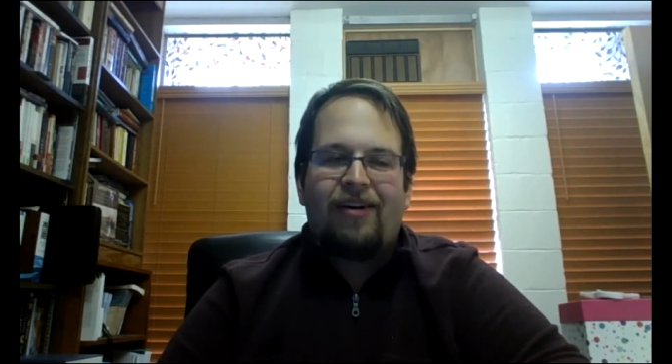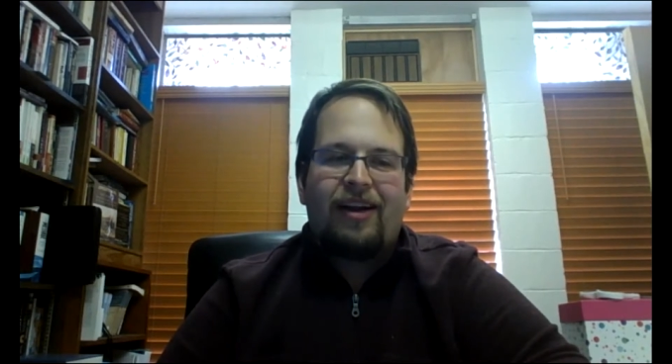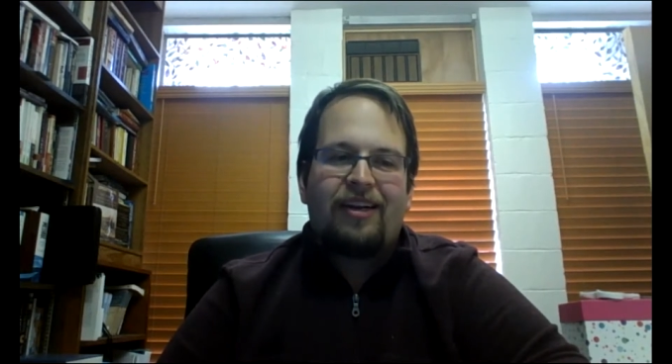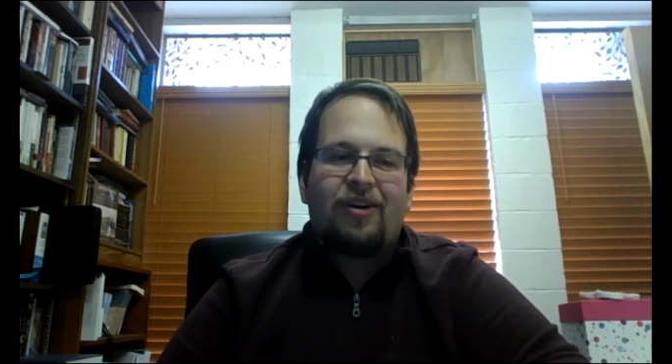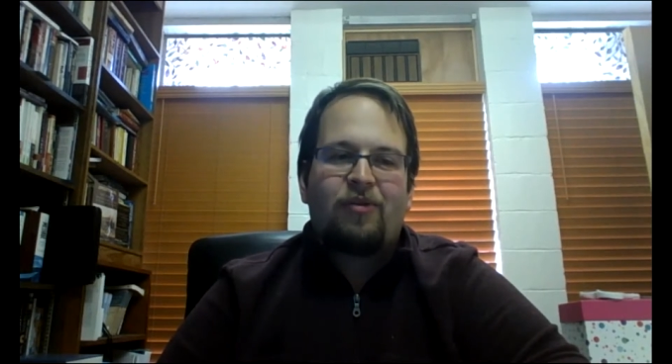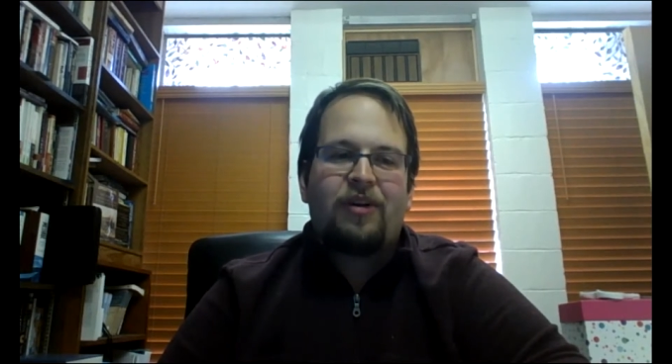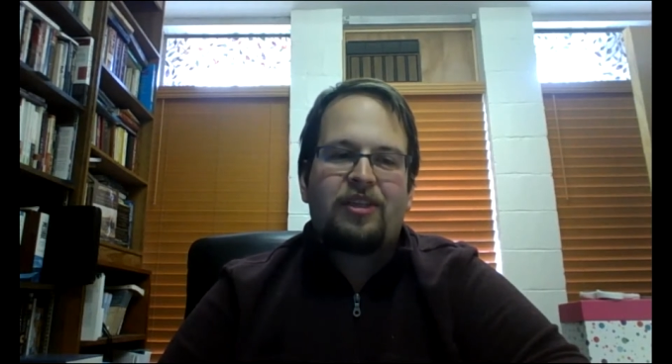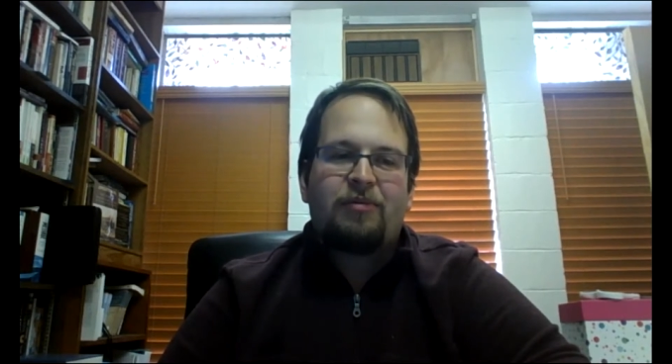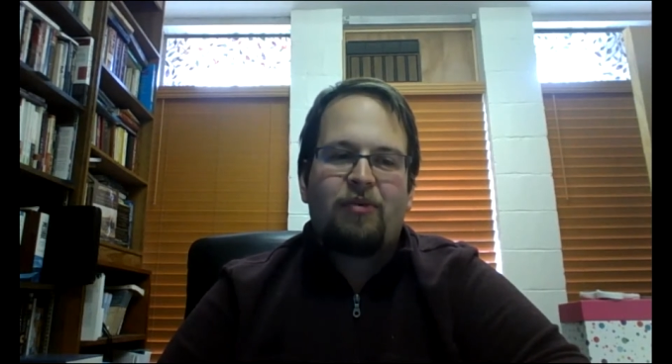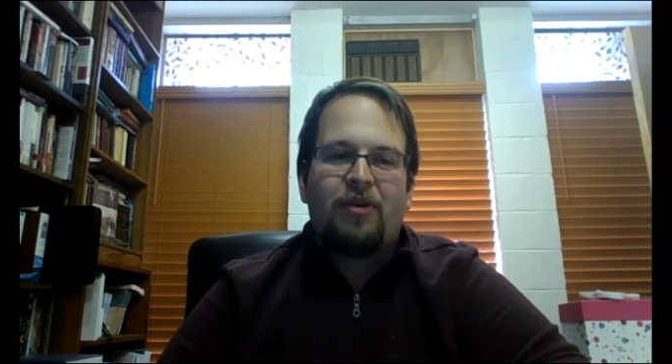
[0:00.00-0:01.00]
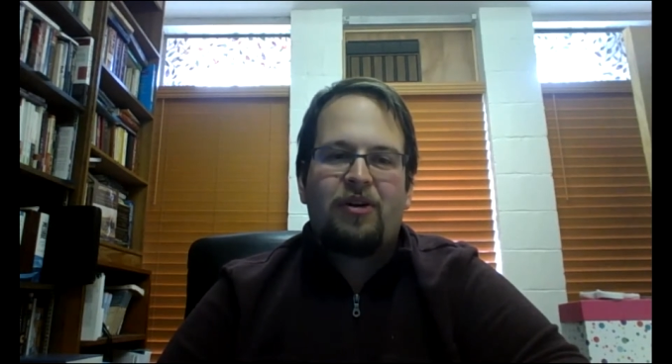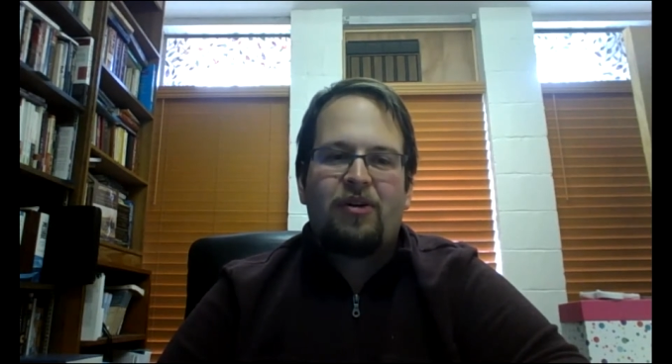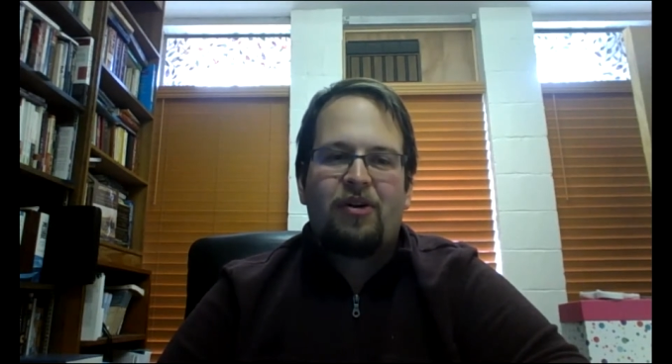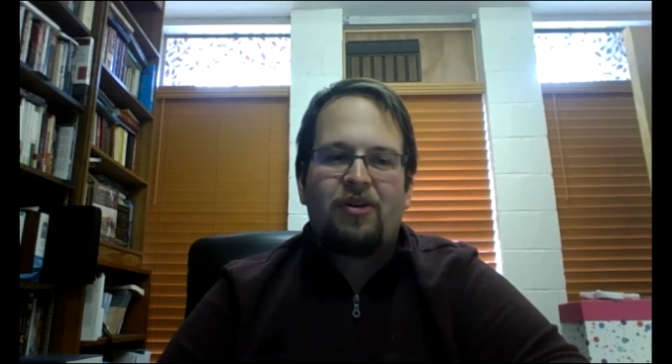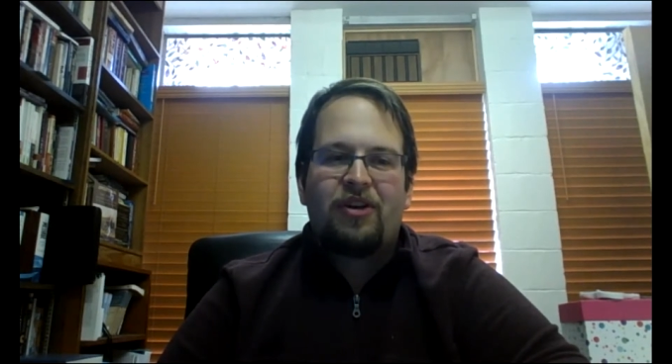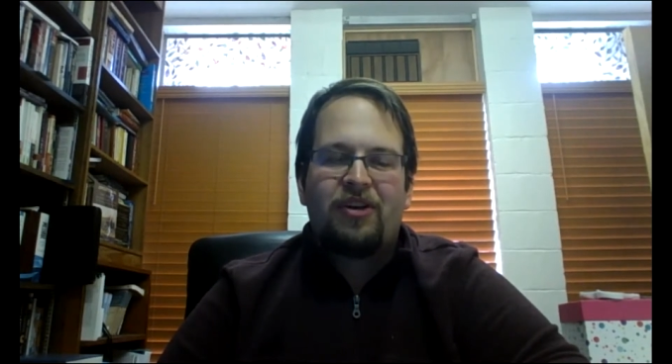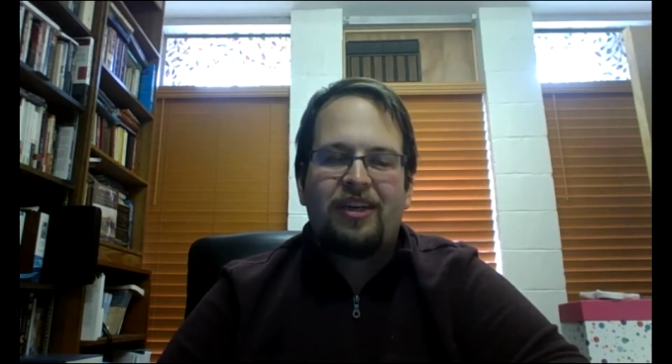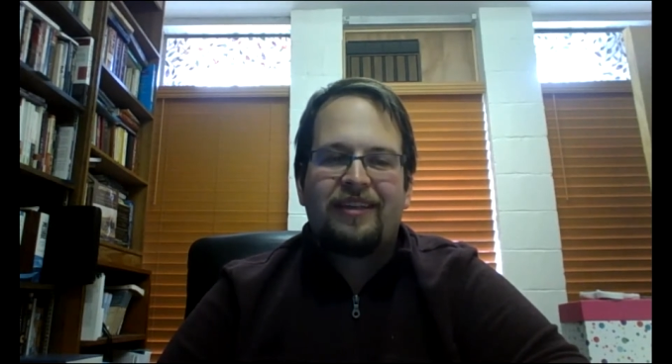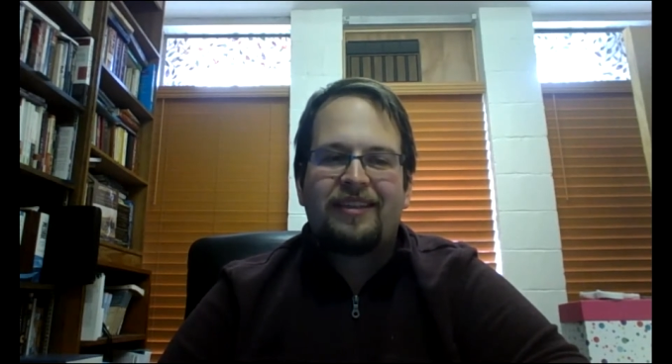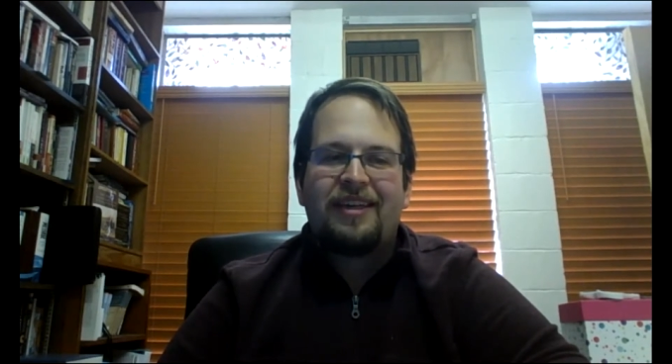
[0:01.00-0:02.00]
And I don't want to spoil all the
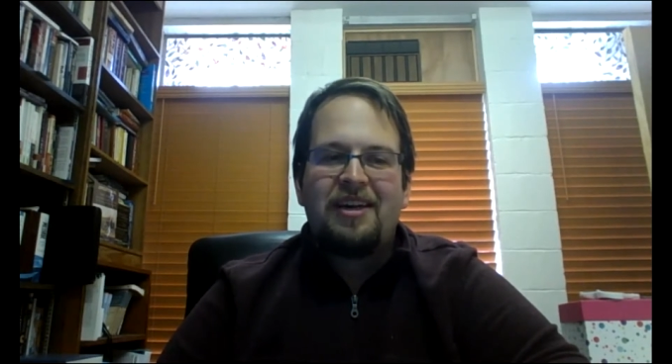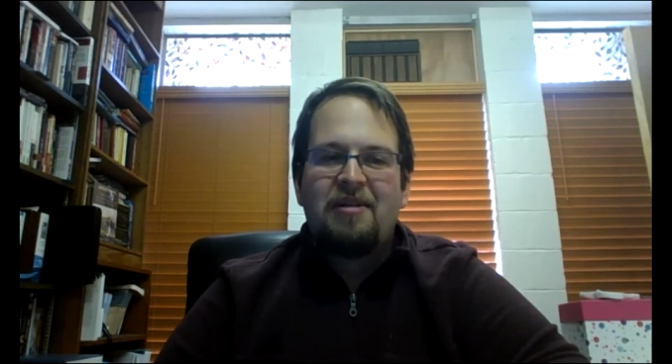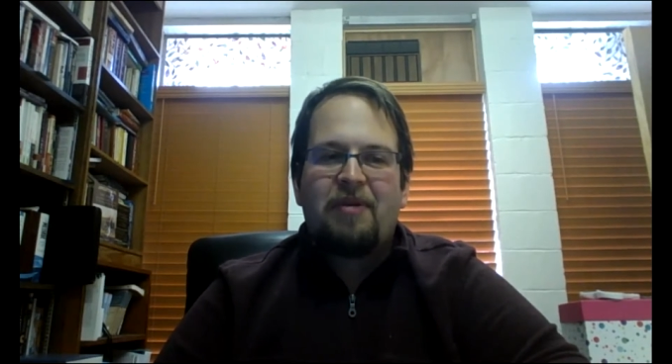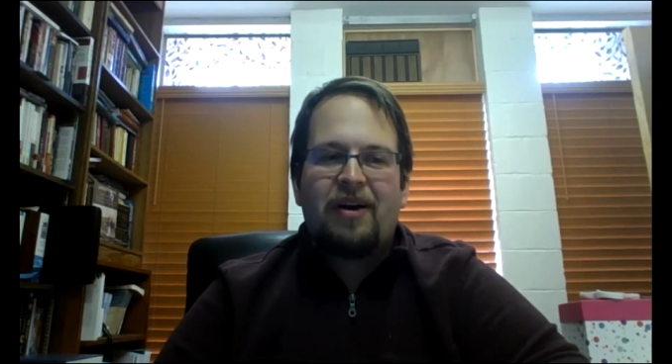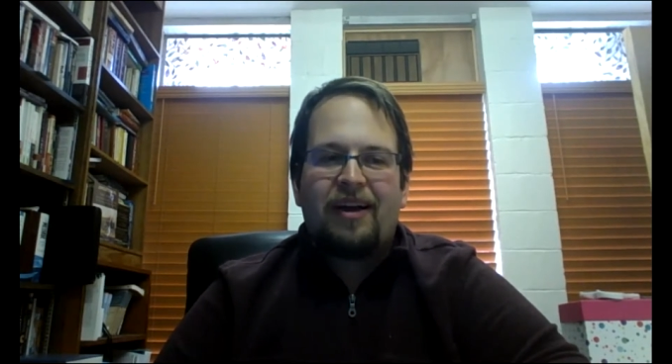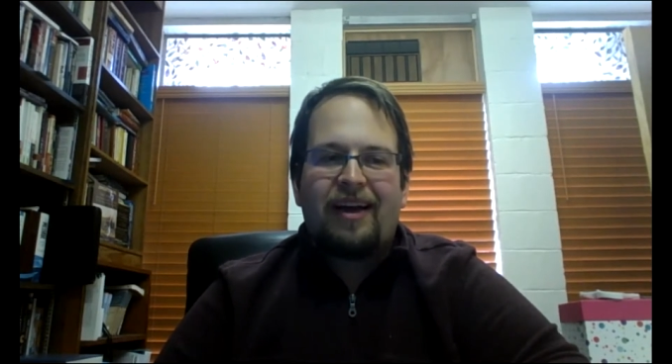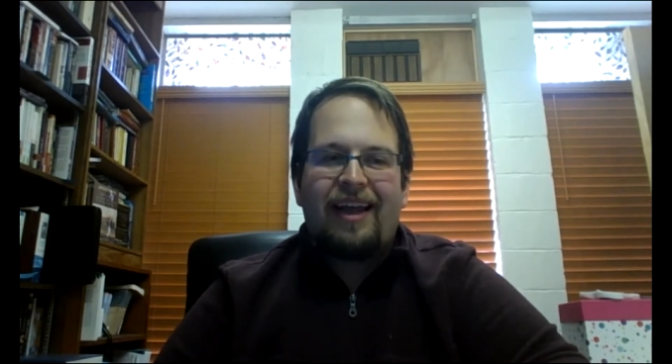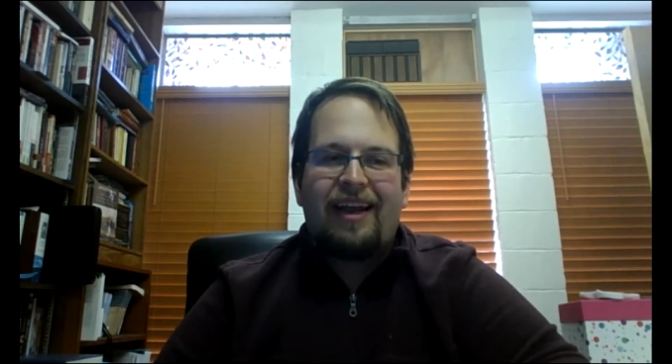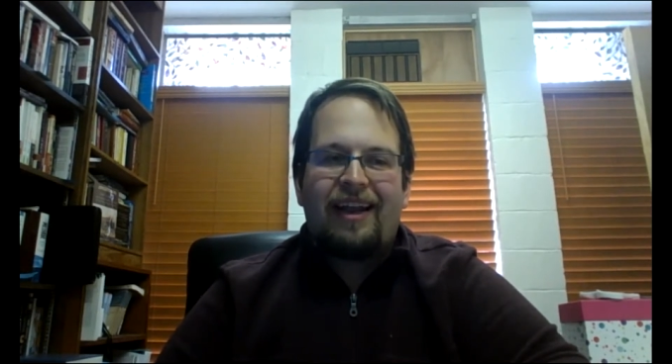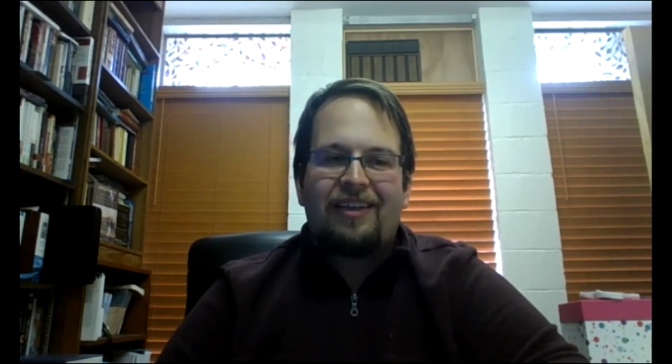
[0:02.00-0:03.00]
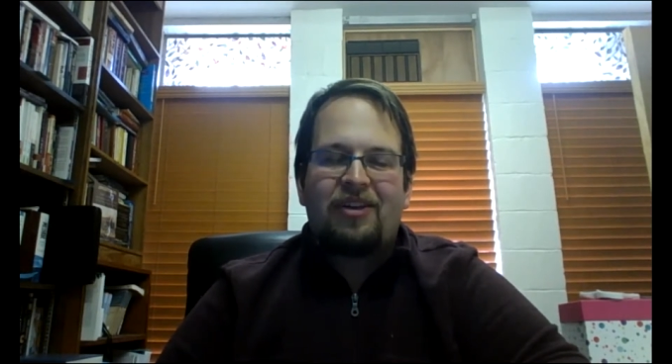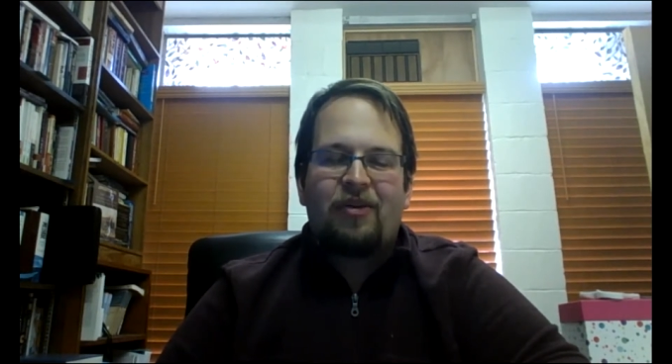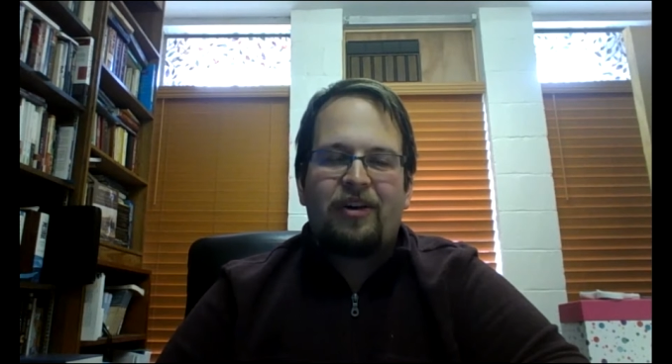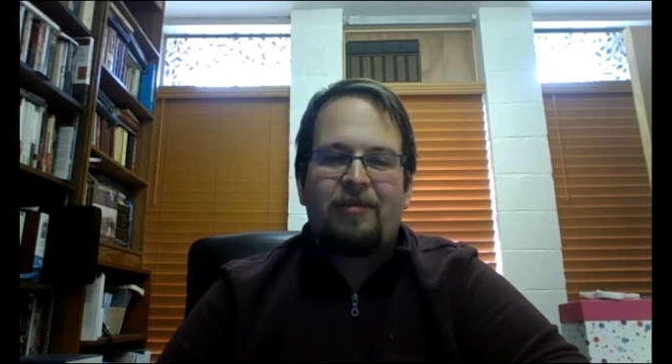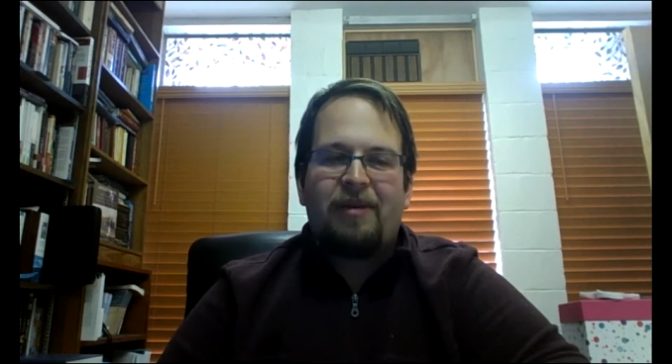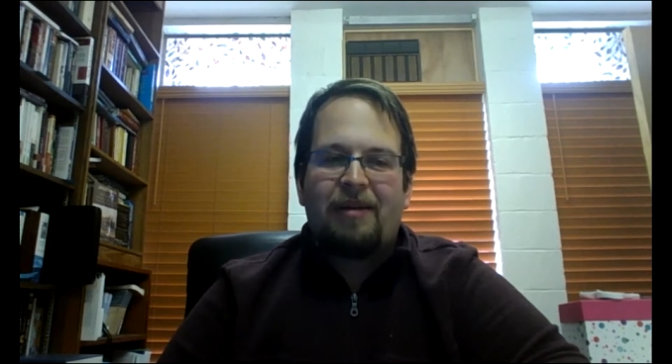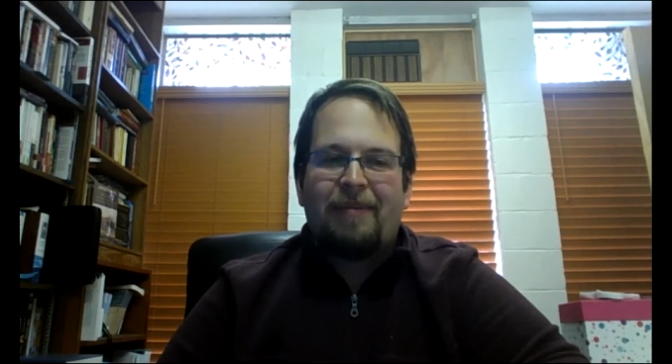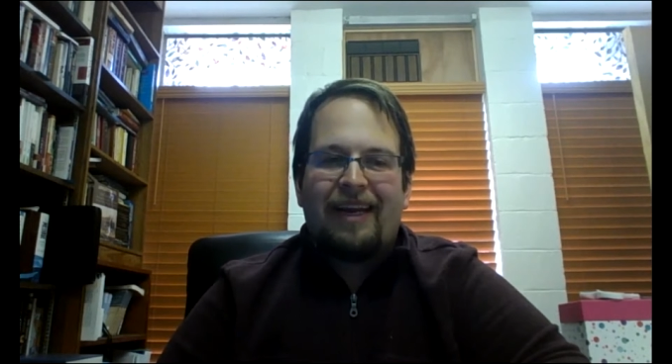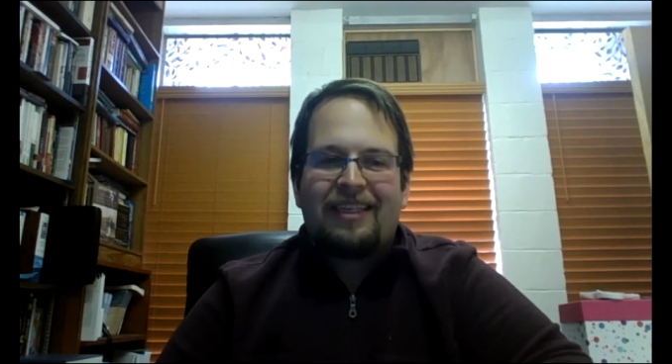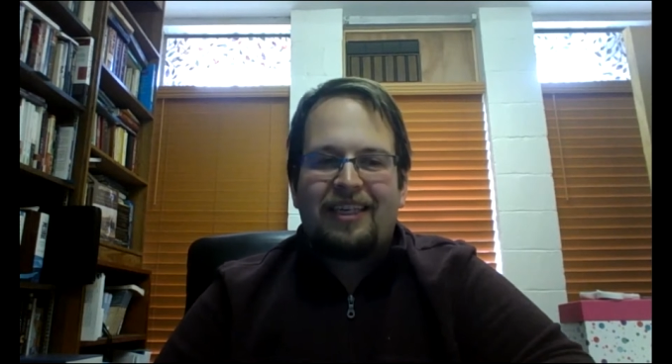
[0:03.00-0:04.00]
goodness, but it is going to be
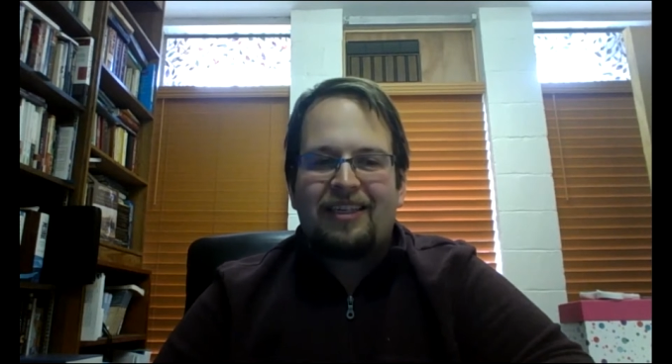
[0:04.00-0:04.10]
amazing.